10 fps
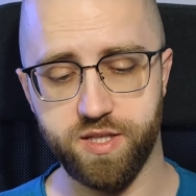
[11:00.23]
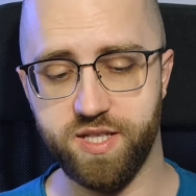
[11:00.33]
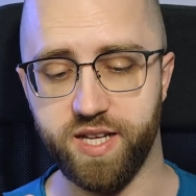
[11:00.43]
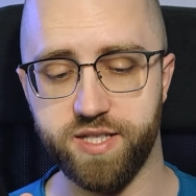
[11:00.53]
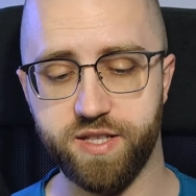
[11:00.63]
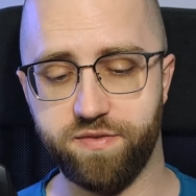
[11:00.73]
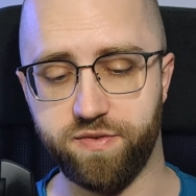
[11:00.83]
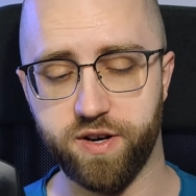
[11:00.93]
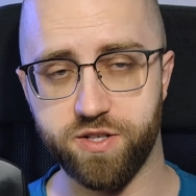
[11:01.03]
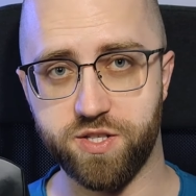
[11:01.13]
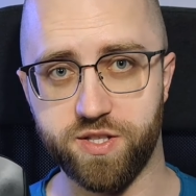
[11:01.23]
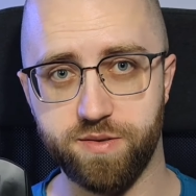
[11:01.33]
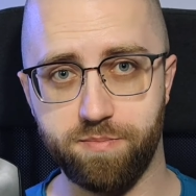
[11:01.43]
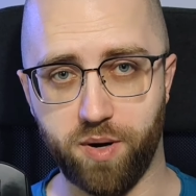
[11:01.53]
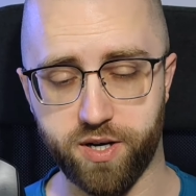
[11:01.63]
then the first
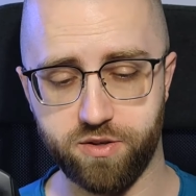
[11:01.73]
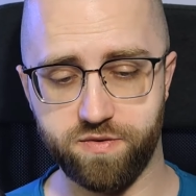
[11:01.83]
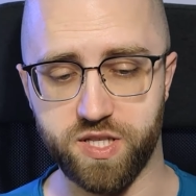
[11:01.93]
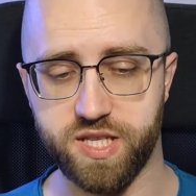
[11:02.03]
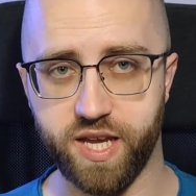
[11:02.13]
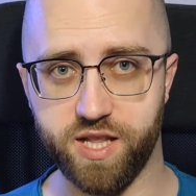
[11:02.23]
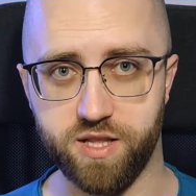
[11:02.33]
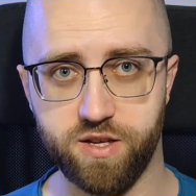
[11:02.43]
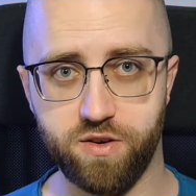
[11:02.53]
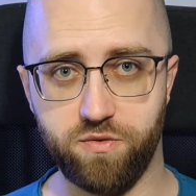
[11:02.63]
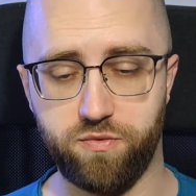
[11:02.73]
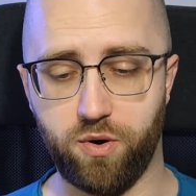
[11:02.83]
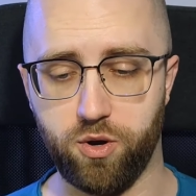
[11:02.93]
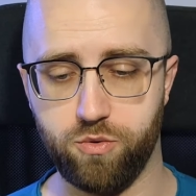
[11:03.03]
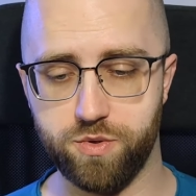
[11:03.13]
part of the tail
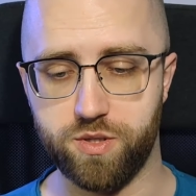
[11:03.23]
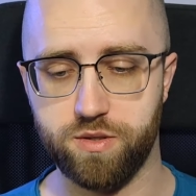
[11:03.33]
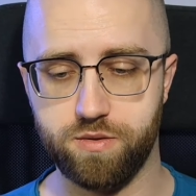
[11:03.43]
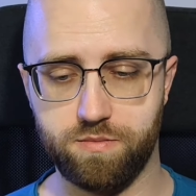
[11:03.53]
follows